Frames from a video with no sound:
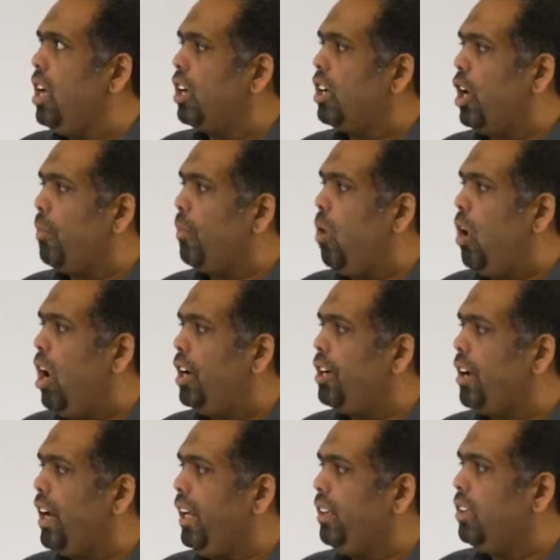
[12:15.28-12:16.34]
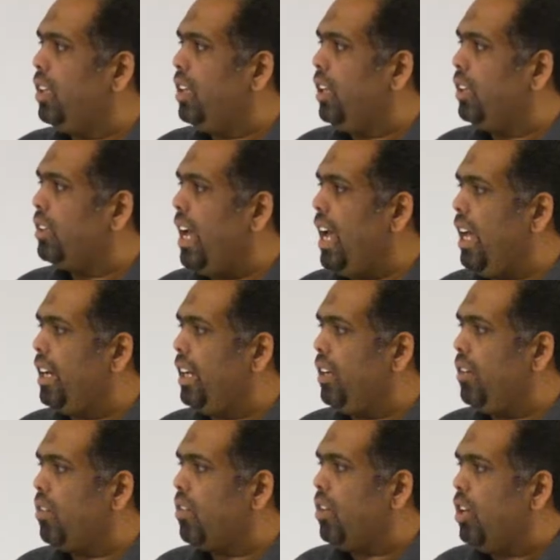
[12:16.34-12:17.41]
Carbohydrate,
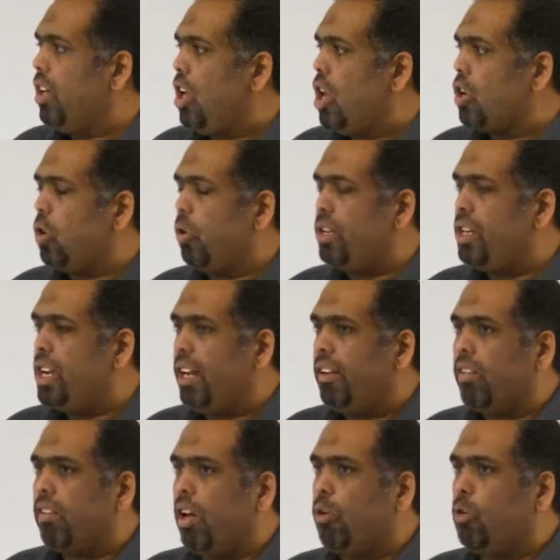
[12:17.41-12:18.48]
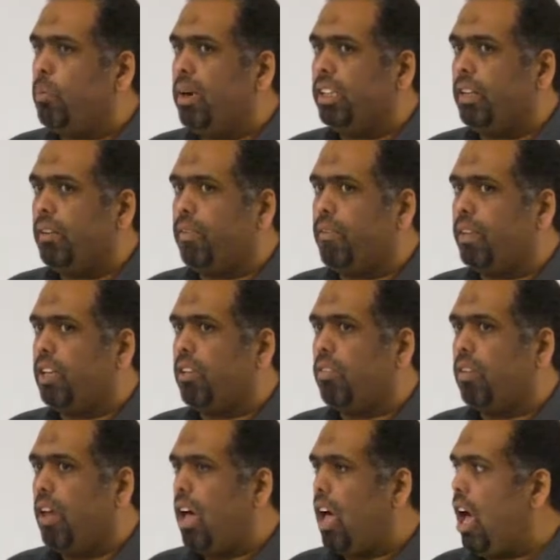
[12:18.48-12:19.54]
tannins, condensed aromatic, if it
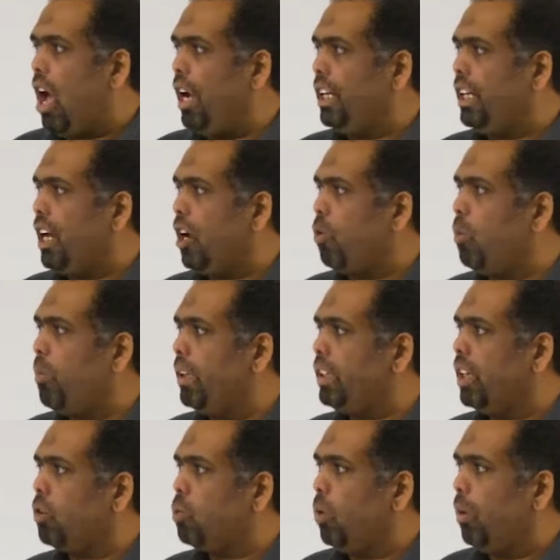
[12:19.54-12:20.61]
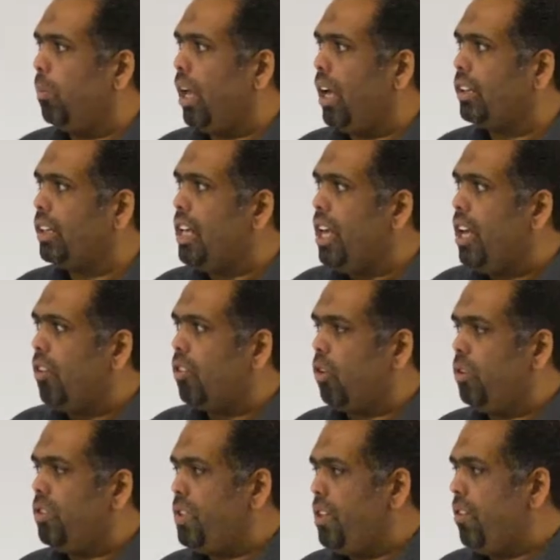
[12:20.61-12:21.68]
is highly aromatic, it will plot.
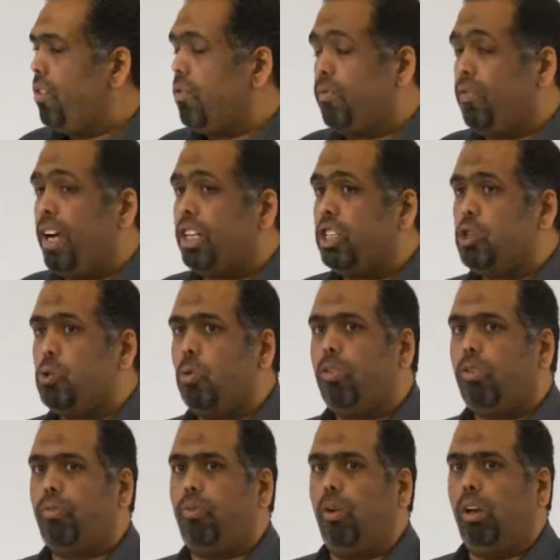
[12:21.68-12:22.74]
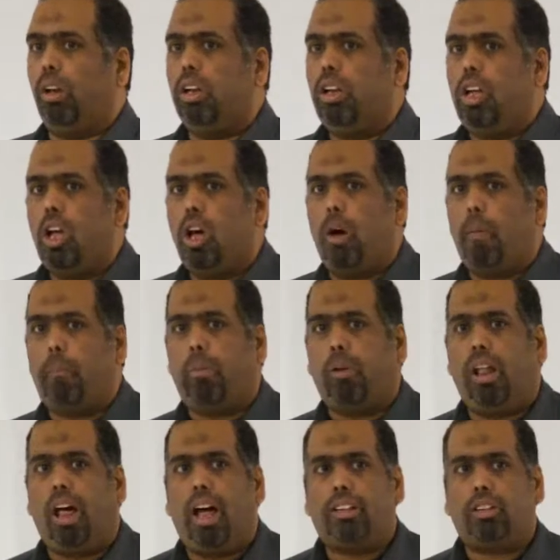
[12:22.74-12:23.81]
So this is very useful
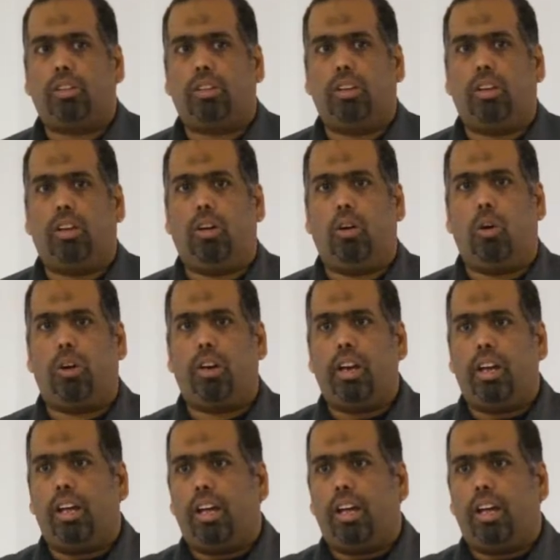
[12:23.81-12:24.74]
plot or